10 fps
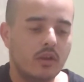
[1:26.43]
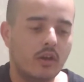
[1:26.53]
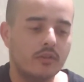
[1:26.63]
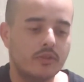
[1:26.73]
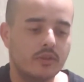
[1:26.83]

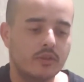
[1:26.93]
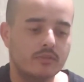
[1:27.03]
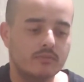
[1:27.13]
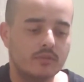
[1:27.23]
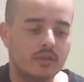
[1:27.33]

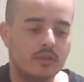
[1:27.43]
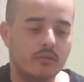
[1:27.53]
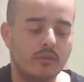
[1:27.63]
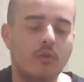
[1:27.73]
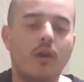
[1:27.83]
other you
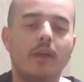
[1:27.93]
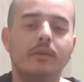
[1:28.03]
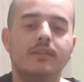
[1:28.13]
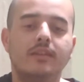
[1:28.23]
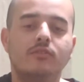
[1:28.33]
know
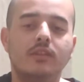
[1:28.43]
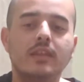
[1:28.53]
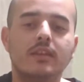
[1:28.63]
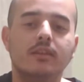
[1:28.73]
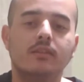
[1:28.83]
requirement that you
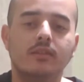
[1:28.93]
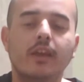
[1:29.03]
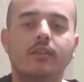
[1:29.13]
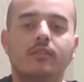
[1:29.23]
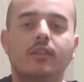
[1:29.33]
need,
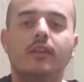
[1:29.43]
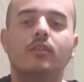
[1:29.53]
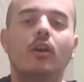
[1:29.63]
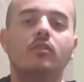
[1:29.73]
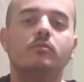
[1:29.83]
yes, they
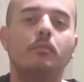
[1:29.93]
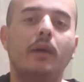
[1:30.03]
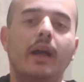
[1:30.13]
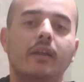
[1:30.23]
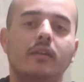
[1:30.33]
don't
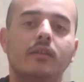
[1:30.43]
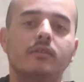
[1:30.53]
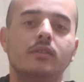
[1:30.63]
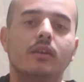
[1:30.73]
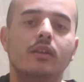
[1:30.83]
matter.